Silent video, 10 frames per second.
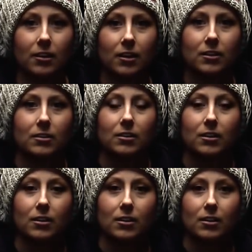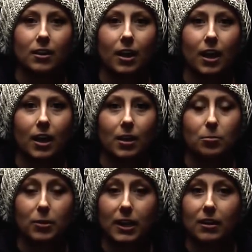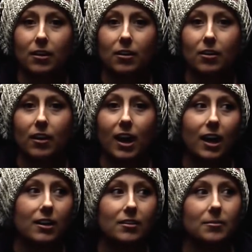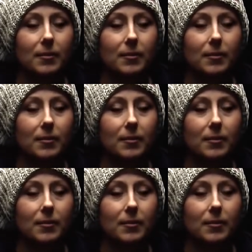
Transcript: And I prayed a lot.